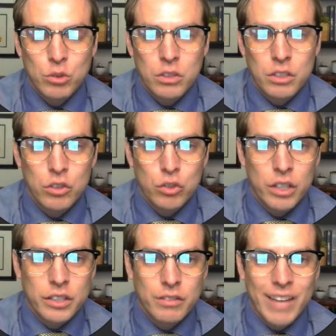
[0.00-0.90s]
and
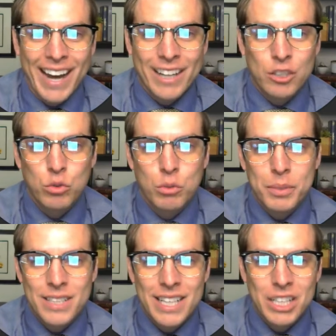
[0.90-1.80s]
constructive. Actual
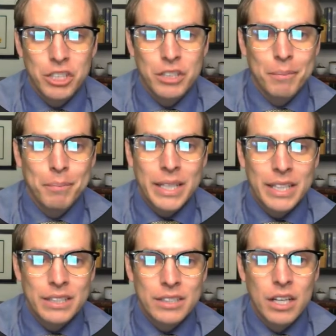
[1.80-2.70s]
possession
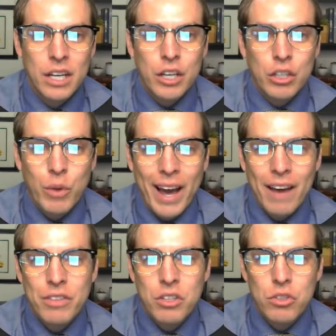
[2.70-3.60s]
means you
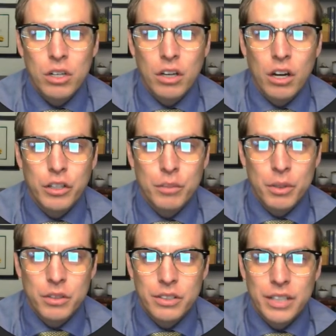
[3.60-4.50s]
have the drug on your
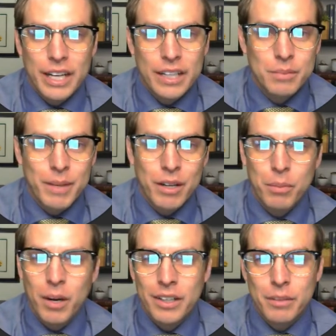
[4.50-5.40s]
person, hands, mouth,
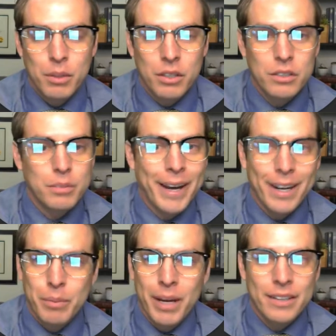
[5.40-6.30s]
pocket, purse,
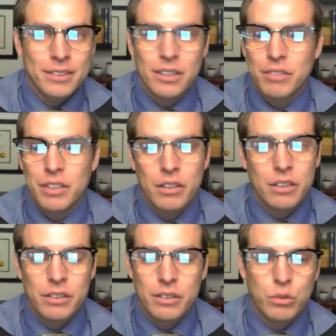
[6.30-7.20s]
backpack, stuffed in your,
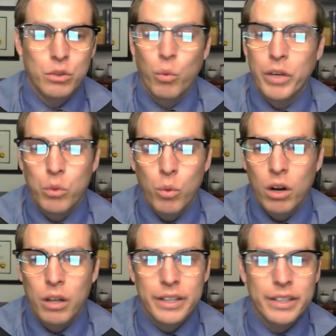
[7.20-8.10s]
in your
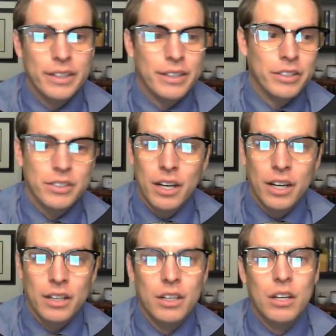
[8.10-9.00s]
wallet, in your
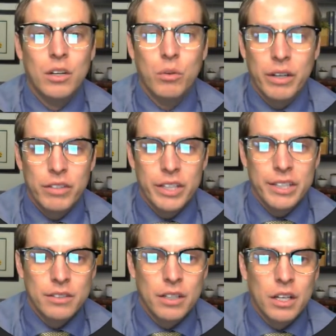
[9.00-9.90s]
sock, whatever it
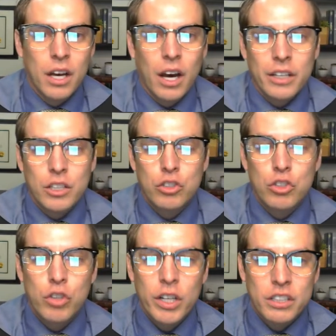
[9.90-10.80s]
is.
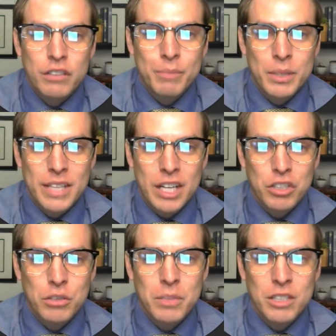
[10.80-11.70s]
Constructive
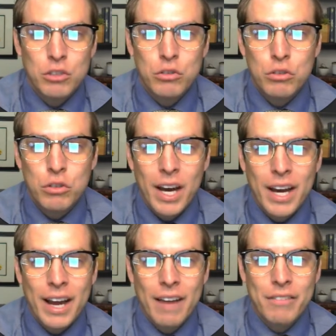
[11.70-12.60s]
possession means you do
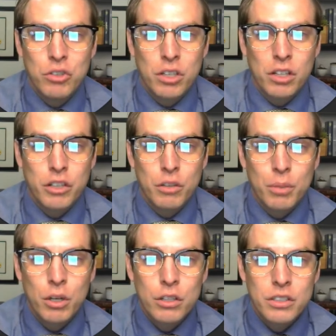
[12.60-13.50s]
not have the drug on your
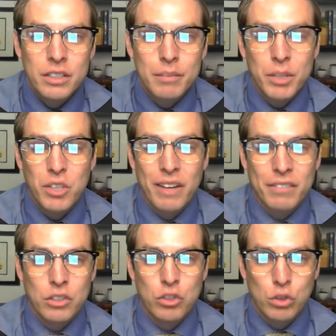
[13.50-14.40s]
person, but you have
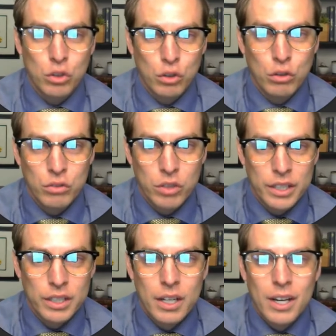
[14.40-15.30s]
control over it.
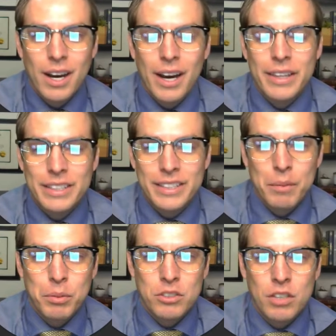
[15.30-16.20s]
The
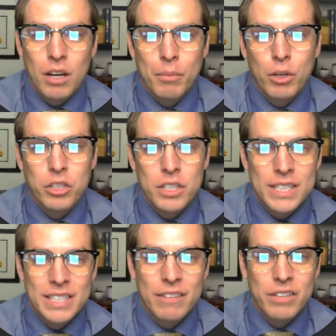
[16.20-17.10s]
example is Don purchased
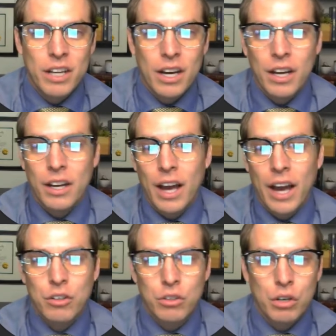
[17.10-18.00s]
7
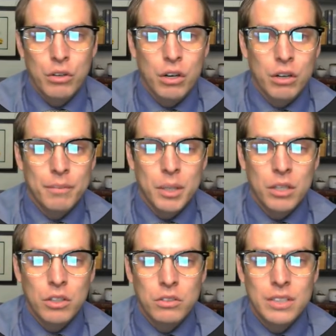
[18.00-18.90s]
hydrocodone
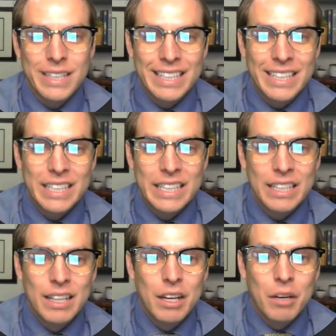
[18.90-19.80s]
pills
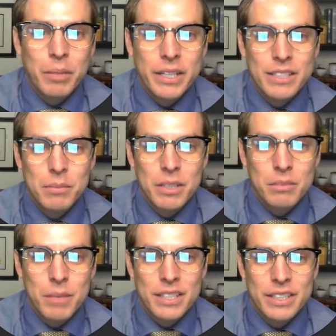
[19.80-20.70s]
illegally, placed them in his
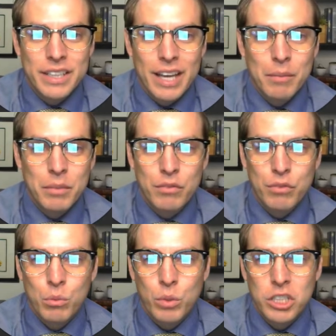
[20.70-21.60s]
medicine cabinet
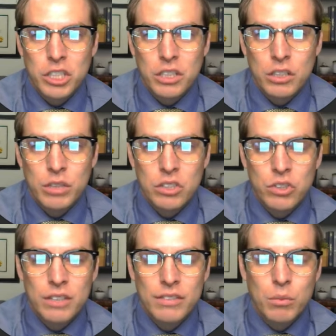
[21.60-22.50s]
from which he could
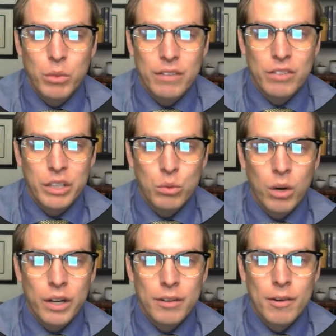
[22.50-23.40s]
retrieve them whenever he
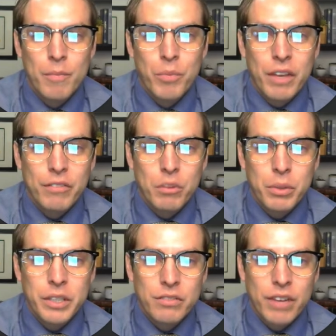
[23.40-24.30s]
wanted. If the
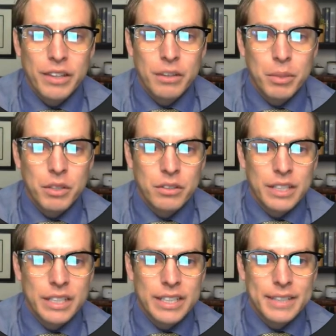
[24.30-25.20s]
police find the pills
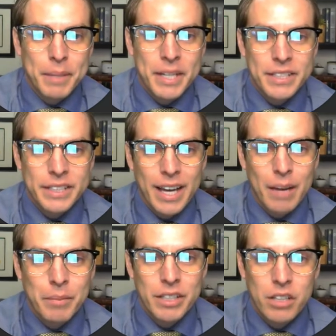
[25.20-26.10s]
in his medicine
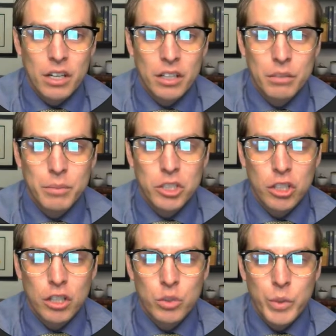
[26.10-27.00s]
cabinet, Don could be
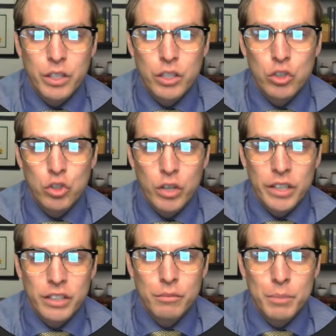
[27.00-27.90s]
charged with
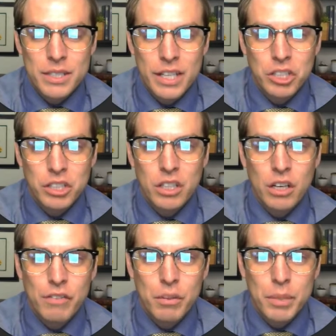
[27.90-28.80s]
constructive possession
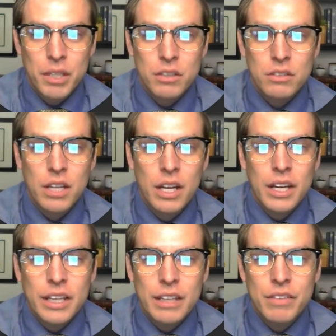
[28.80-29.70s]
of the pills,
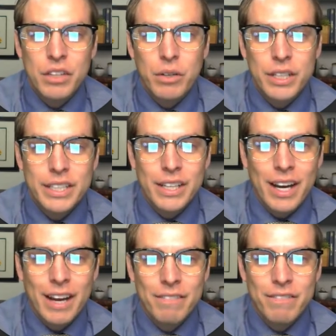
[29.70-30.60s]
even though he did not
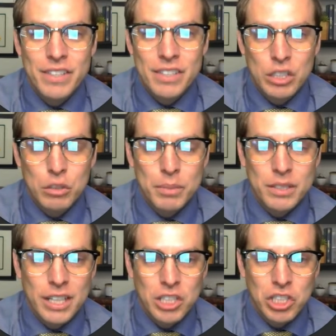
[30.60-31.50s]
have physical
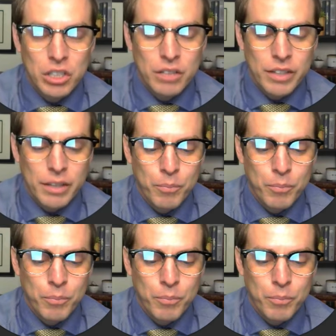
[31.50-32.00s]
possession of them.